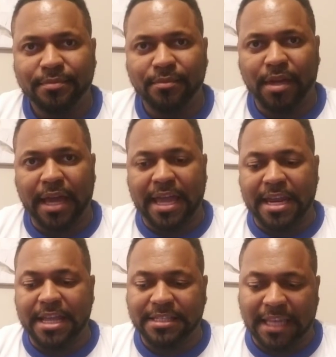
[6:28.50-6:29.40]
Okay, in
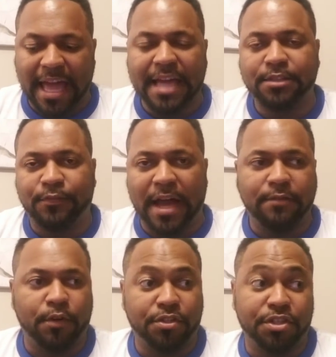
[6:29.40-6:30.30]
his last fight
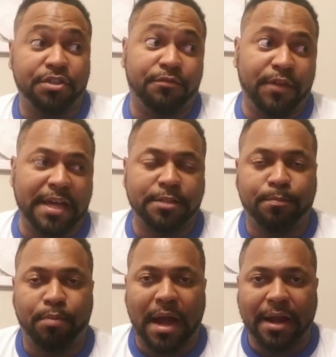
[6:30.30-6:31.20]
versus the fights
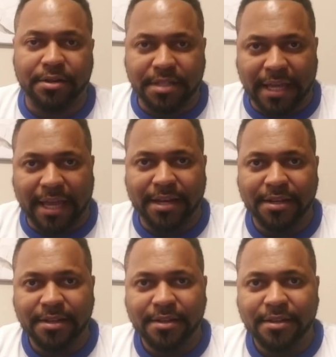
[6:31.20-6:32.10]
prior to that.
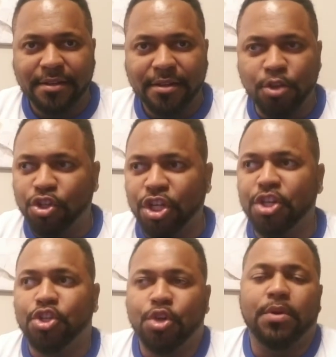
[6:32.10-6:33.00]
You
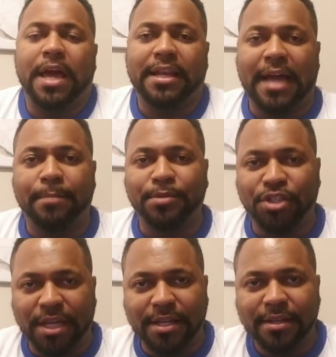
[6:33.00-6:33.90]
shouldn't do that type of
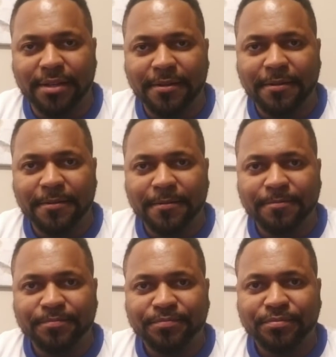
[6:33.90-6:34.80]
shit.
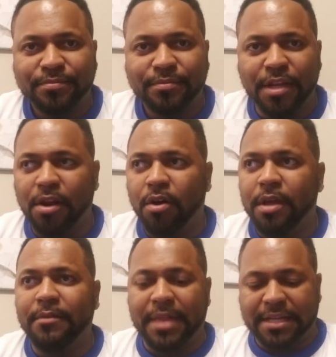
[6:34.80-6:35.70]
You know, and
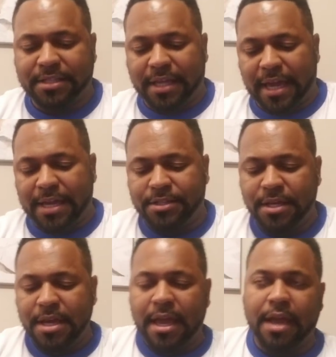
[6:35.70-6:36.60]
if that's the case,
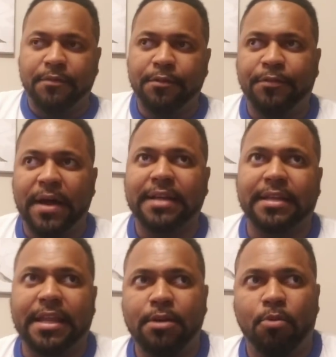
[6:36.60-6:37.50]
every fight
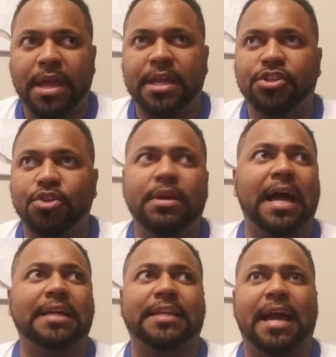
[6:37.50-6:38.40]
that he wins, you
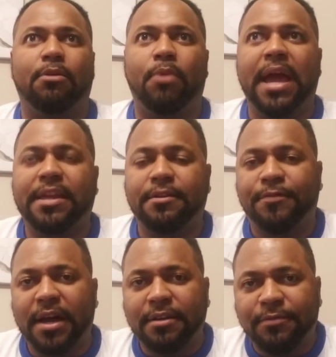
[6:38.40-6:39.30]
guys got to wag your
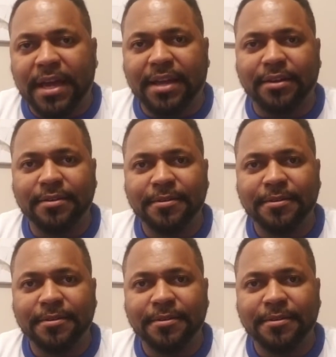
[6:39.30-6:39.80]
fucking finger.